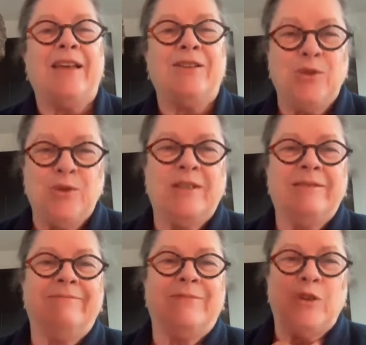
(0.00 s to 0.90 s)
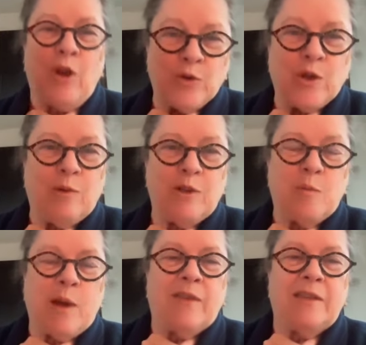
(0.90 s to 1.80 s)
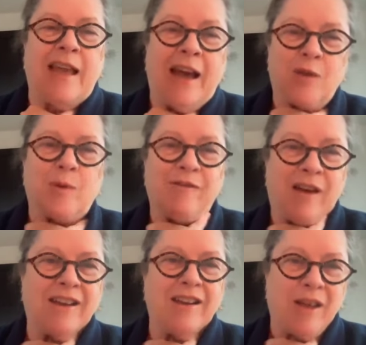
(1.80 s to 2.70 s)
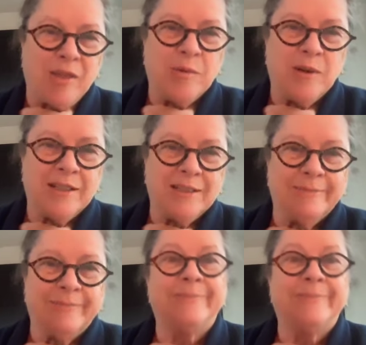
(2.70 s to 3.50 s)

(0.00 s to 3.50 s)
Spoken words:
"Susan, you know so much about this. How do we find another one?"